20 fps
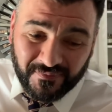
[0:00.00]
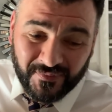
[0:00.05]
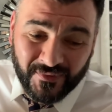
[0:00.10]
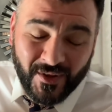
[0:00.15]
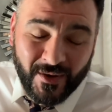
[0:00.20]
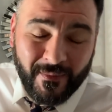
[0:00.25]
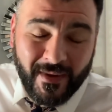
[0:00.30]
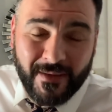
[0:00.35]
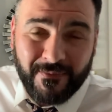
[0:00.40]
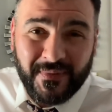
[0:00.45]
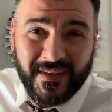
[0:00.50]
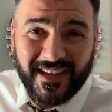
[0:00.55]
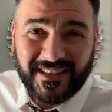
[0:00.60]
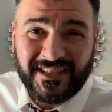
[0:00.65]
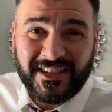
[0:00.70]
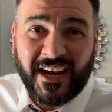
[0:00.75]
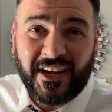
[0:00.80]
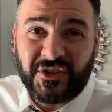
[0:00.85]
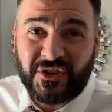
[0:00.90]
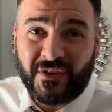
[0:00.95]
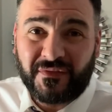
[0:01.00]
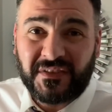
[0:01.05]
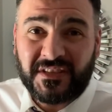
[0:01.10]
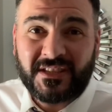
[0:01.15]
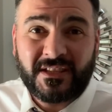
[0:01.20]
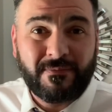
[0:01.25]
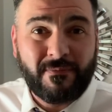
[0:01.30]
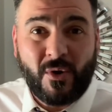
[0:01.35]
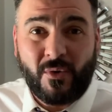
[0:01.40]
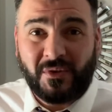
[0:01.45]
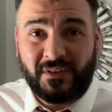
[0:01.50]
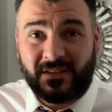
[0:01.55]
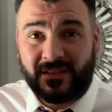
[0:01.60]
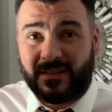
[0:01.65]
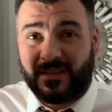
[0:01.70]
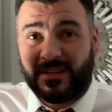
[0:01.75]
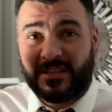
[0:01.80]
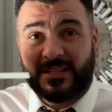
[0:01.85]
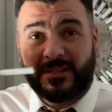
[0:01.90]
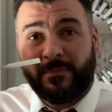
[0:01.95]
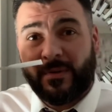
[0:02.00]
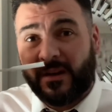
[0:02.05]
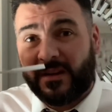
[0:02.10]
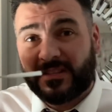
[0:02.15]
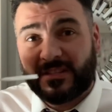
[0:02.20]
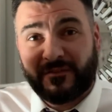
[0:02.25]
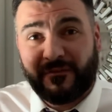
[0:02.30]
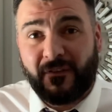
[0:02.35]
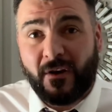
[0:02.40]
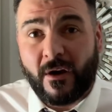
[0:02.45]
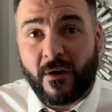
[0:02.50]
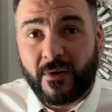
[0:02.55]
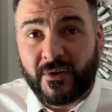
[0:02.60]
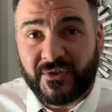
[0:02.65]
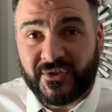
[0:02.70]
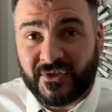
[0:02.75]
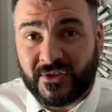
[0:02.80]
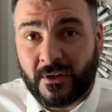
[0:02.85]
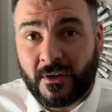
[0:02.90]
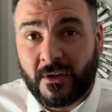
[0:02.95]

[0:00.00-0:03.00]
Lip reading: There might be a touch of smoke to this, but as far as